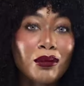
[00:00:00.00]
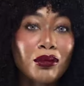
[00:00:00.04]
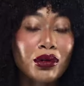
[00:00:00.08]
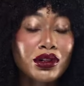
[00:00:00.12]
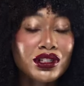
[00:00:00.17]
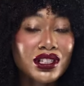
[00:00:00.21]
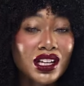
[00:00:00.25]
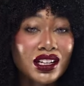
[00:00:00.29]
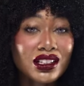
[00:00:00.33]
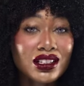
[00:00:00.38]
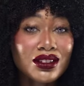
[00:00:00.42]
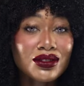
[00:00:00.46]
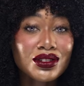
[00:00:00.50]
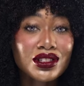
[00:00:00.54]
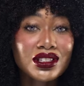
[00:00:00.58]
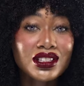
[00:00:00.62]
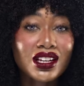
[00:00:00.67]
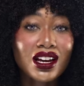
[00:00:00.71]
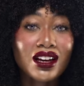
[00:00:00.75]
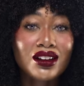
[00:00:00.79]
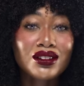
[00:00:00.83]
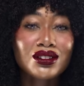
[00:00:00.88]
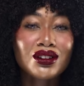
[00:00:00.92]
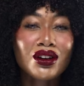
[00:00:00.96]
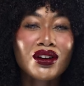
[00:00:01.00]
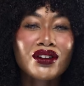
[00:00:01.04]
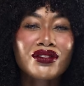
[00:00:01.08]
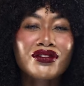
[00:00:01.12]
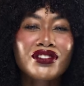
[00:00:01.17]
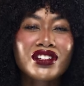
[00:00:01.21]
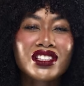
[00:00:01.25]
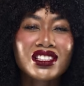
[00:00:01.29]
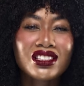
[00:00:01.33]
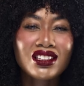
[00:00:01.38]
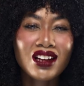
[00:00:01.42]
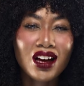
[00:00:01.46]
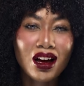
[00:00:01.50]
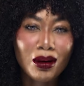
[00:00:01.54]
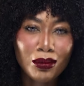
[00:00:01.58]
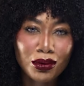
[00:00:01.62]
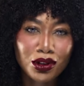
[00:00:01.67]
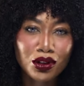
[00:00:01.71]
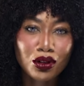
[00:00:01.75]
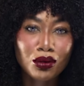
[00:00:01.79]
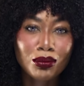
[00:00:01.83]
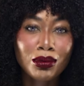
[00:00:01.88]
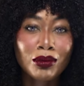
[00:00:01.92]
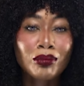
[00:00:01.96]
Protective styles are
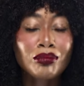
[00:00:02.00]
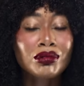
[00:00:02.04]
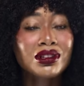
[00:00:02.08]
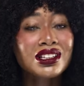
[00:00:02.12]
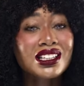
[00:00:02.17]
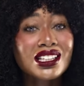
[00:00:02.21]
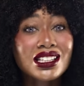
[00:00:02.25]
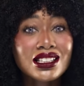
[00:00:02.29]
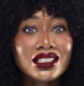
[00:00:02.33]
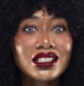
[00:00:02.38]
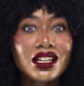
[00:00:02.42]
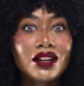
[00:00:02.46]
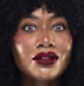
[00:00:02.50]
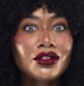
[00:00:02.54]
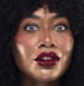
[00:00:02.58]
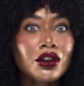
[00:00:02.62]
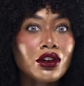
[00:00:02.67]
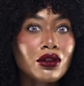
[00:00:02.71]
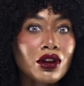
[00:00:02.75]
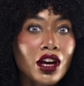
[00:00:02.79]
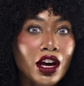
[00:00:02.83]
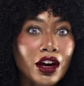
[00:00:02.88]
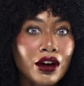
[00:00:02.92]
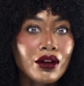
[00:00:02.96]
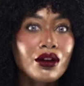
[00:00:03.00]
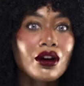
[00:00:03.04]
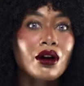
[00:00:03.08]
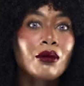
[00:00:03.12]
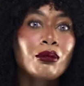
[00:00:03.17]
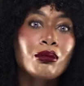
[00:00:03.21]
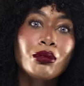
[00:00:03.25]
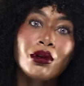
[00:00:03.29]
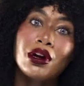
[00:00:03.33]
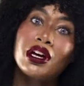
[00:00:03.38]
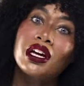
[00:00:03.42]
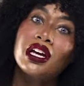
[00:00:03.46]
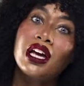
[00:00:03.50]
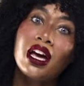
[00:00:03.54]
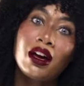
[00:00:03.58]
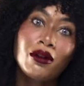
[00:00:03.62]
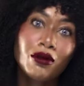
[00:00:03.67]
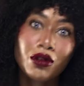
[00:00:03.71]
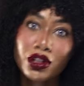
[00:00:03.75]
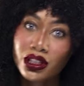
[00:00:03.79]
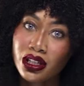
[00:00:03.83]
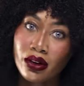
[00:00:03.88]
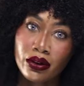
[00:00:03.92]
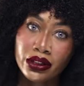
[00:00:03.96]
phenomenal, but please give your hair a break
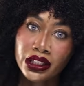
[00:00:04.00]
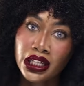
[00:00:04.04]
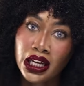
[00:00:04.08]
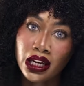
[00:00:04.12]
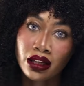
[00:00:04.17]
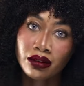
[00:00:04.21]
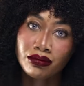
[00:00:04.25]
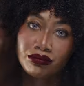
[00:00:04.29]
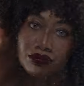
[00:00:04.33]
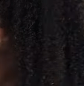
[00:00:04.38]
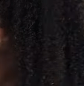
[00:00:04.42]
every now and again.